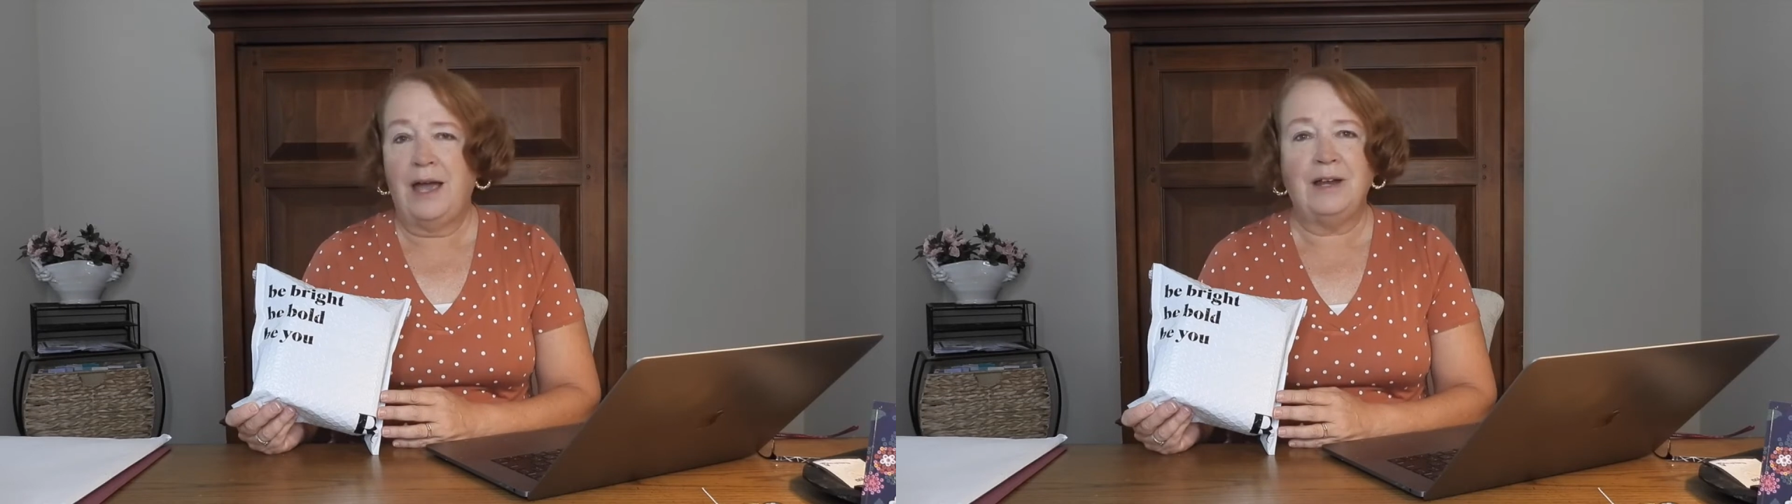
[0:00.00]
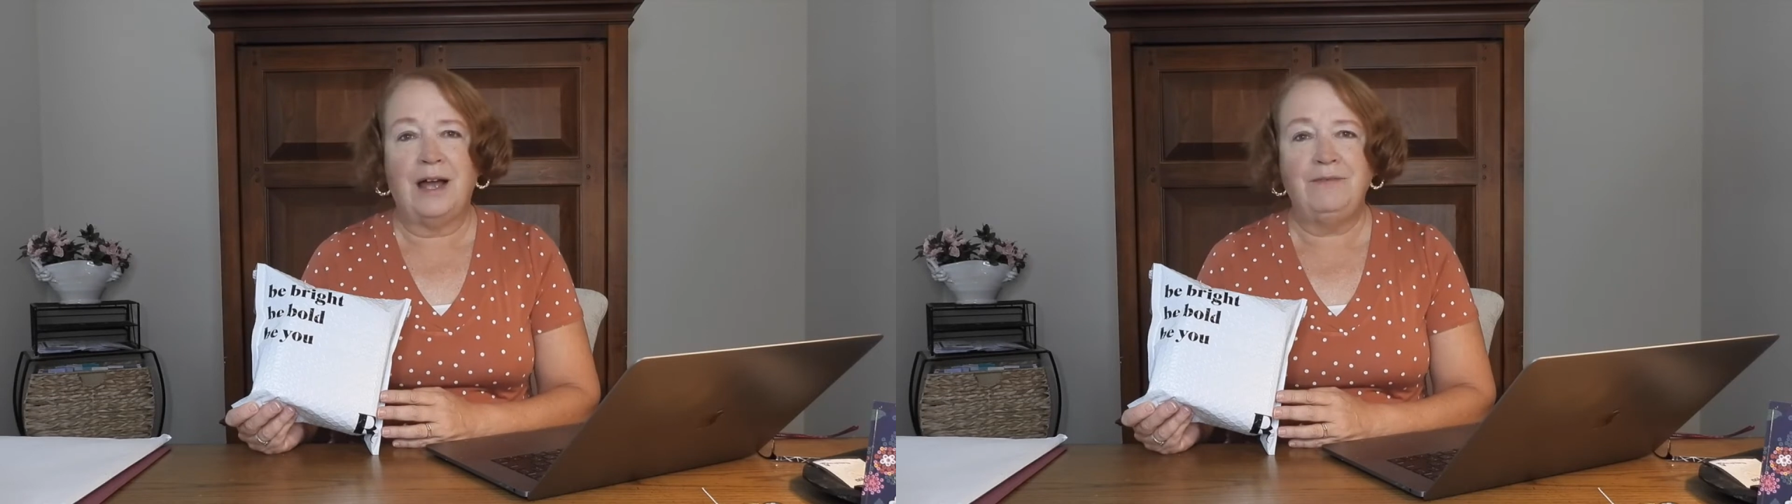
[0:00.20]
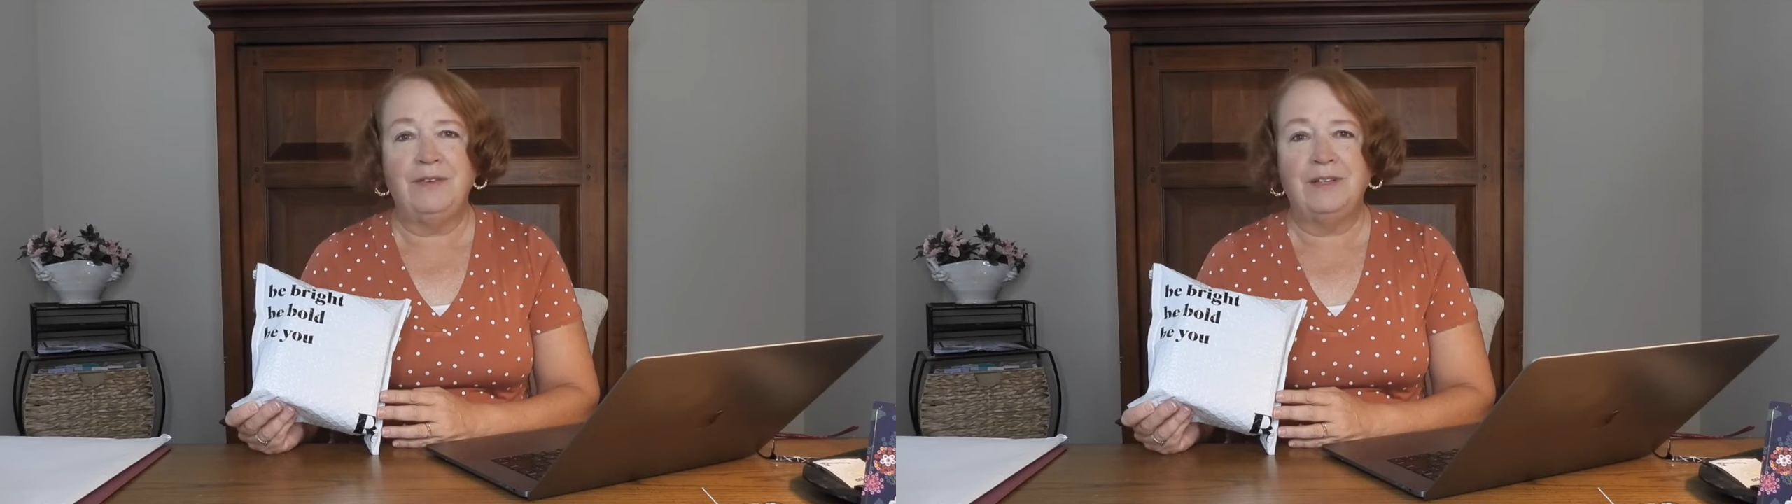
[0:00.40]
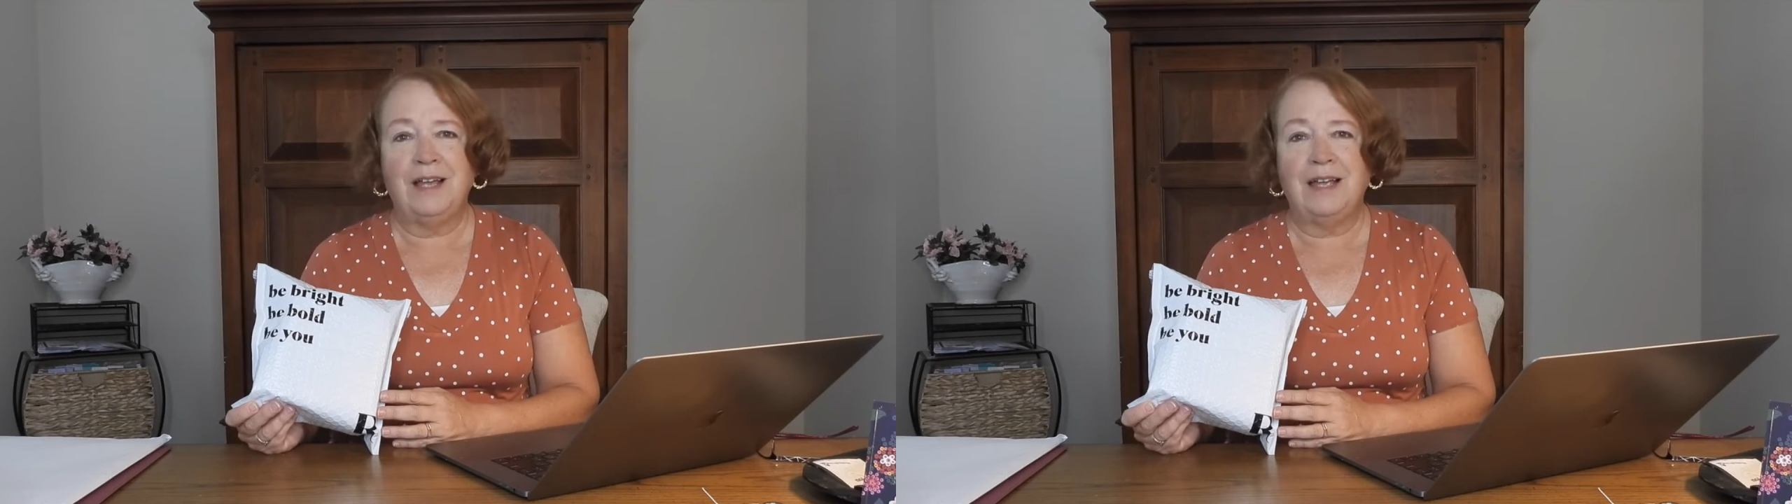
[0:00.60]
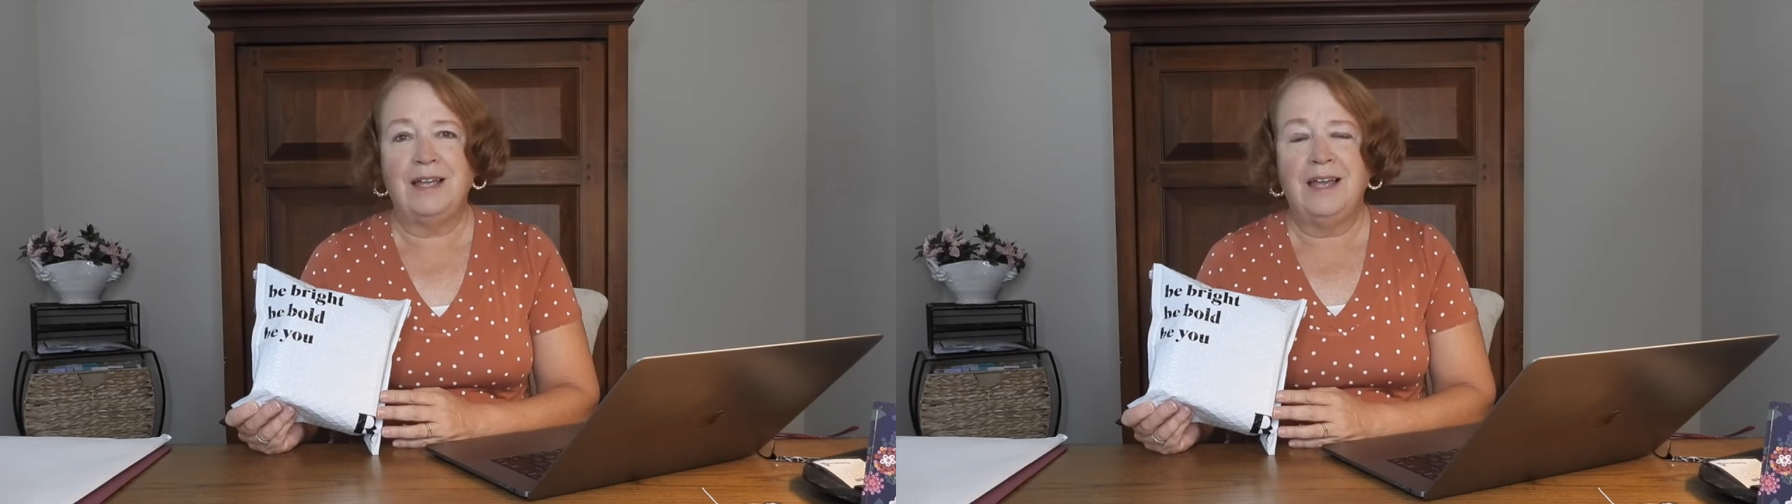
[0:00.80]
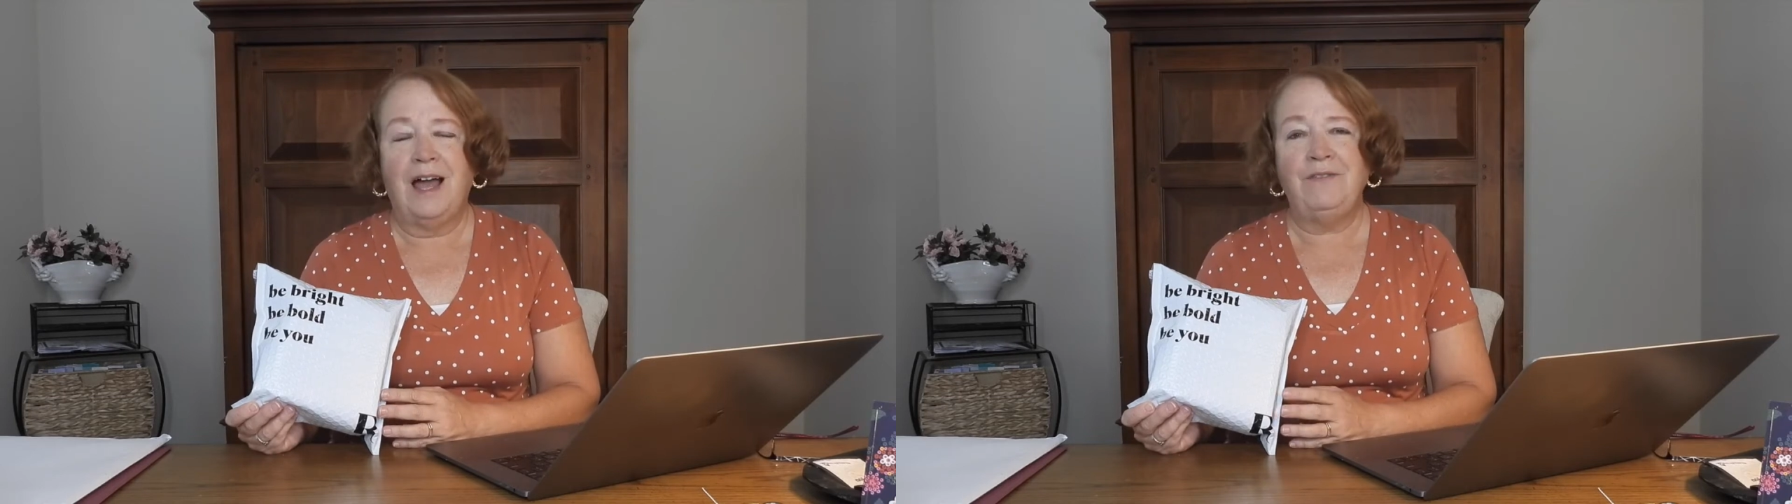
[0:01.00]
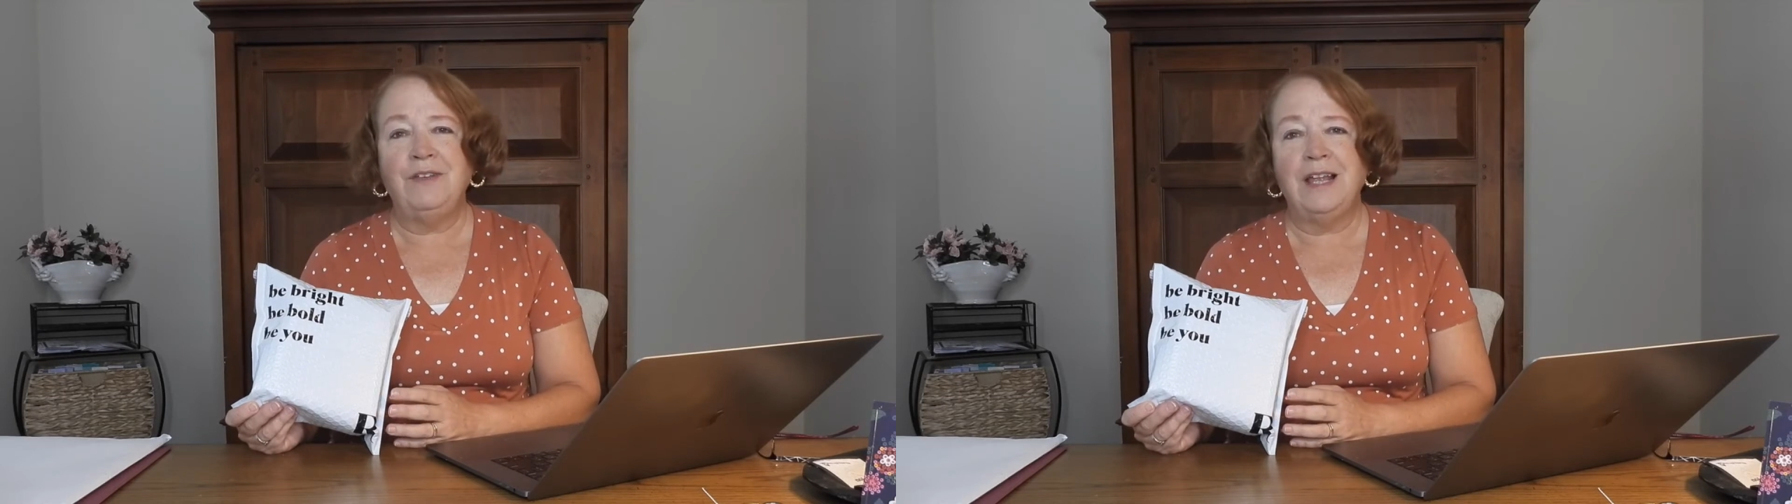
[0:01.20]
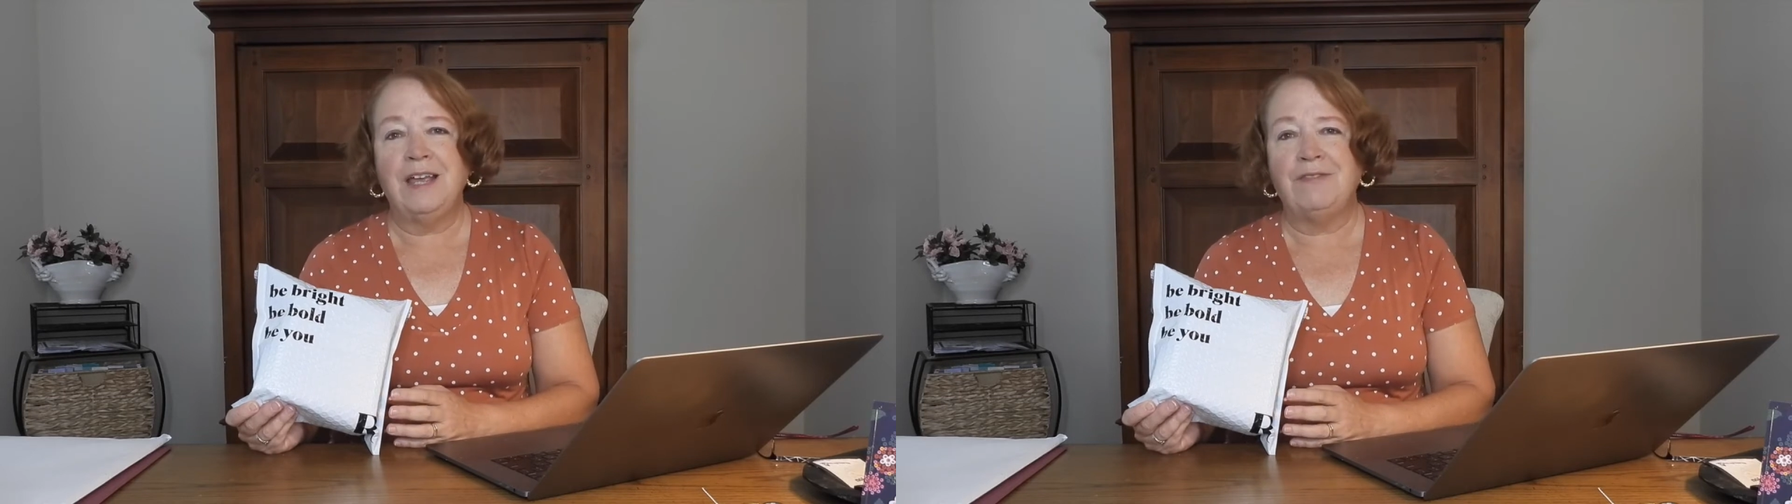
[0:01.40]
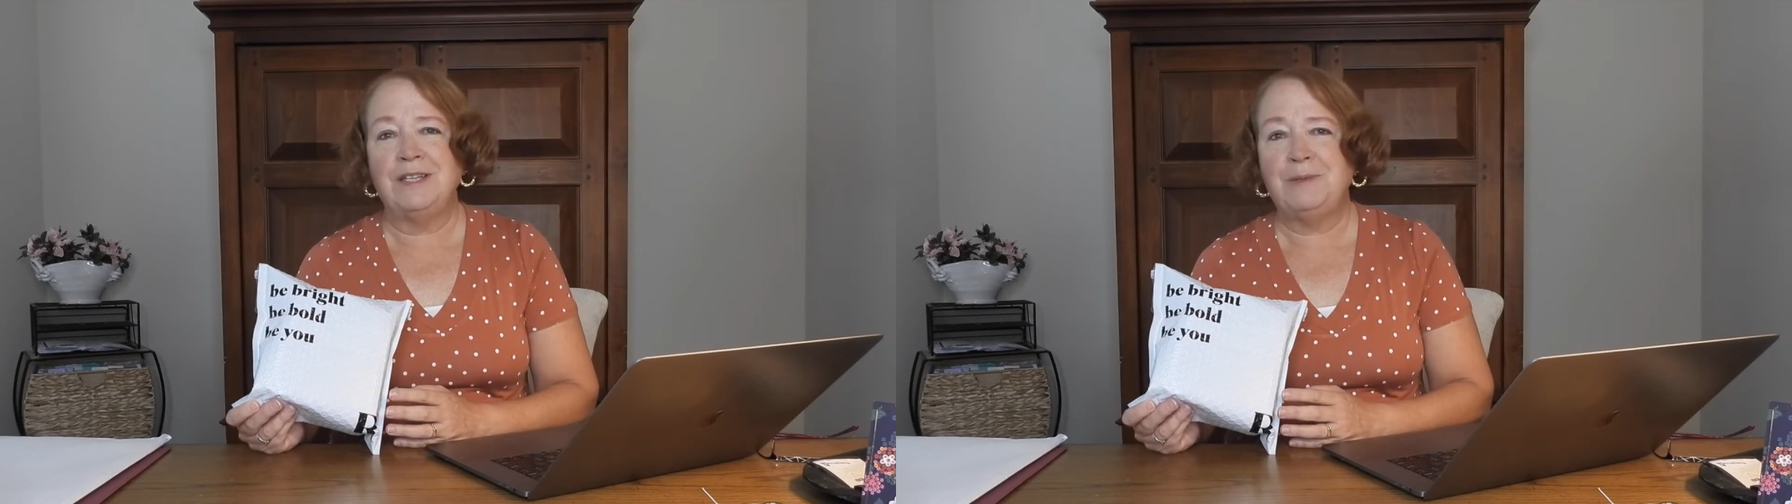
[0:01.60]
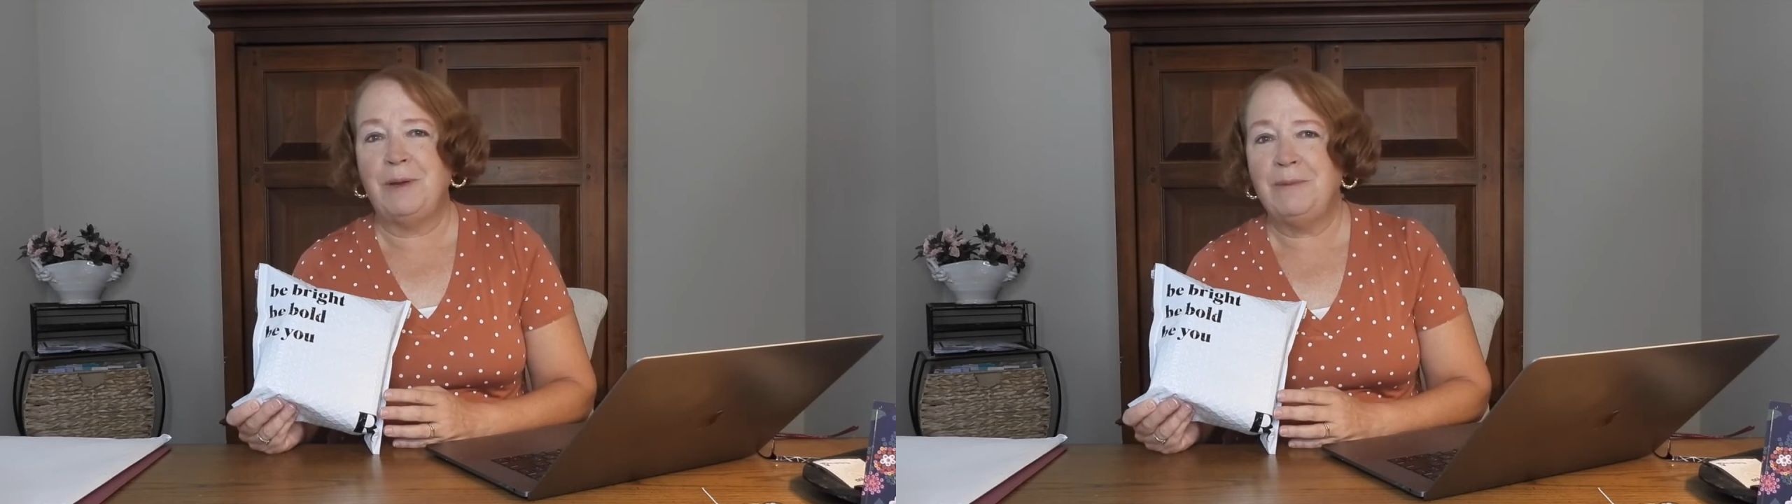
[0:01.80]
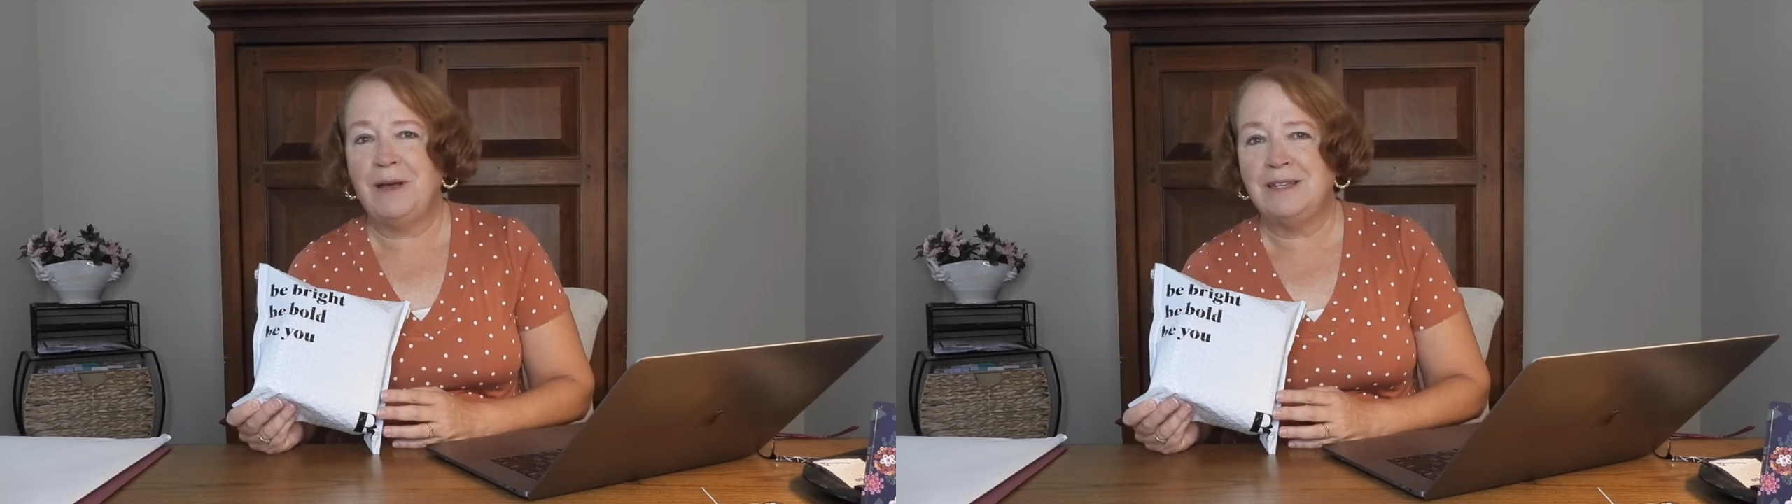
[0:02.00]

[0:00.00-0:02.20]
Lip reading: I feel like if I spend